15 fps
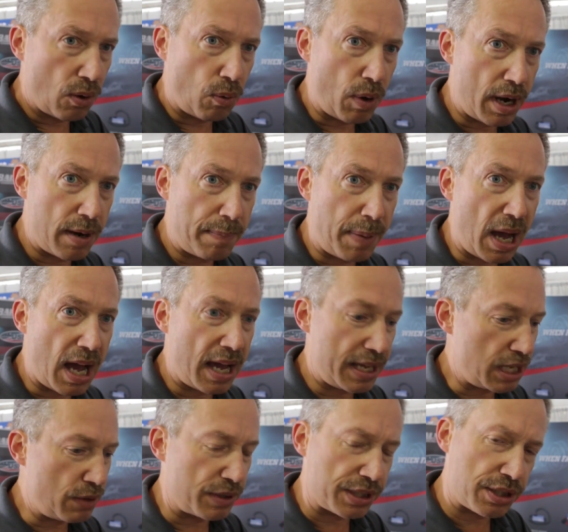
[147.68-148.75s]
whereby
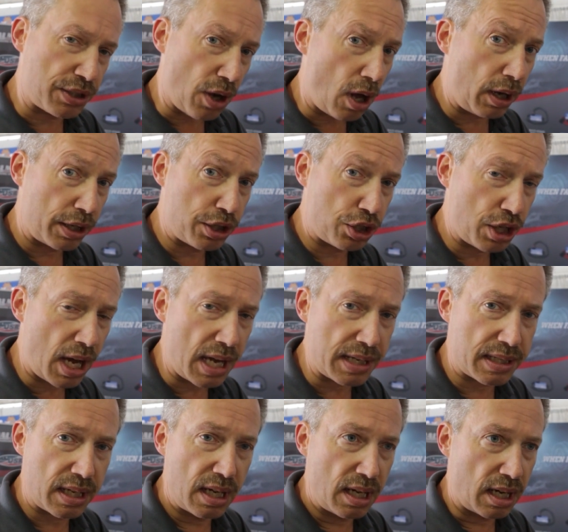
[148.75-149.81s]
you install a shunt
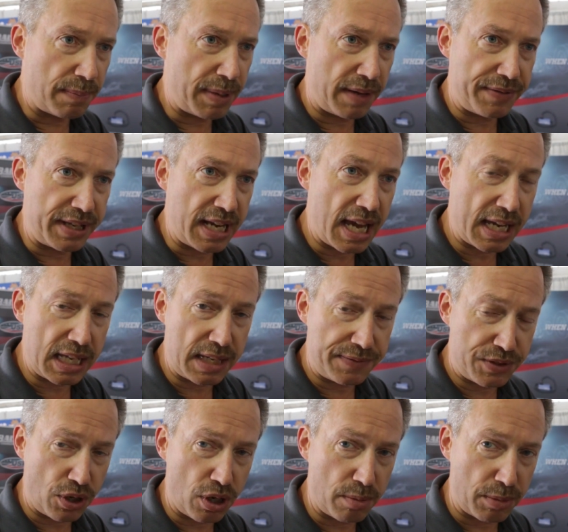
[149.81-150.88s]
above the negative
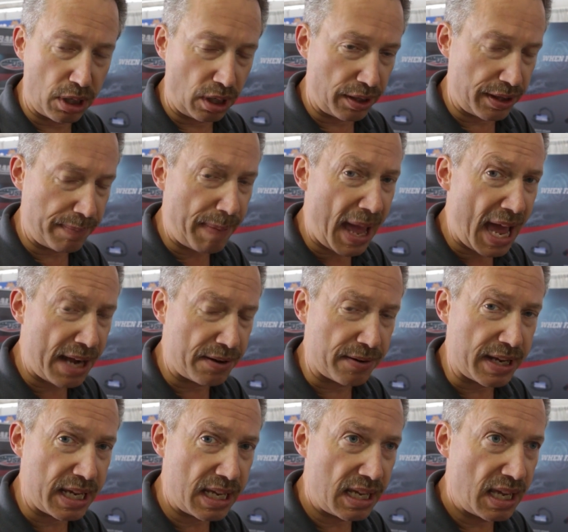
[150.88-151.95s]
terminal of the
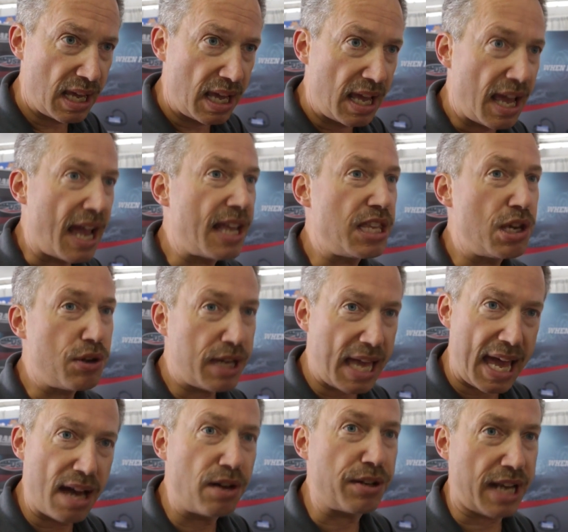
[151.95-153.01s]
battery and you
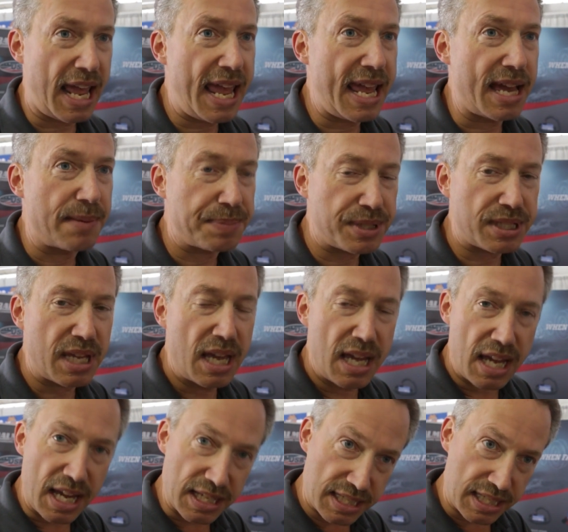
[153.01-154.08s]
count amps
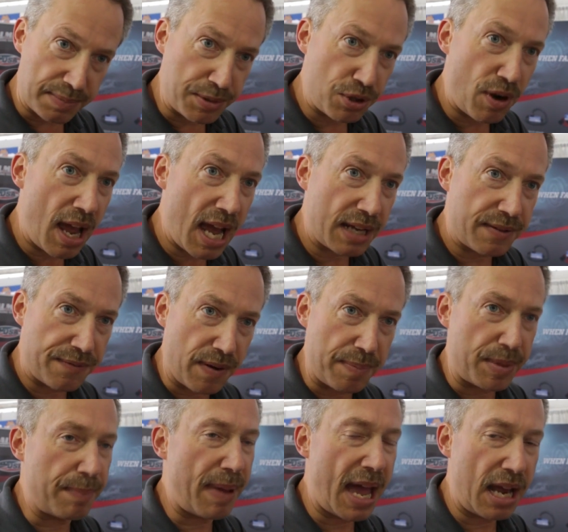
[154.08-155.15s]
and subtract from
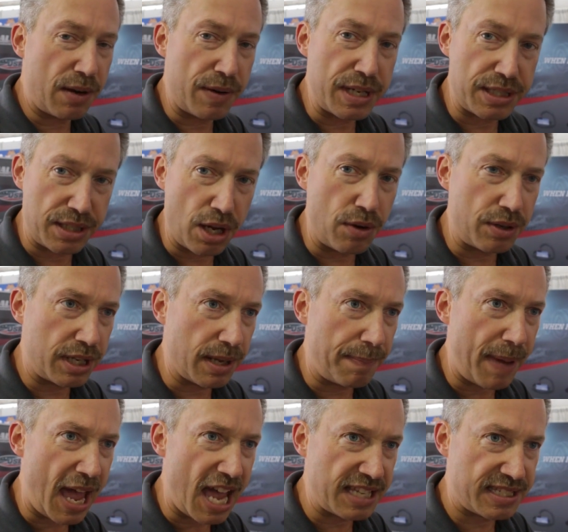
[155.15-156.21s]
the battery's known
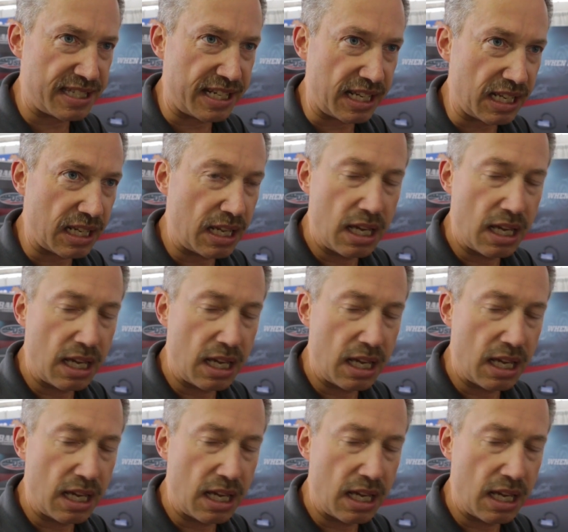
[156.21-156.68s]
capacity.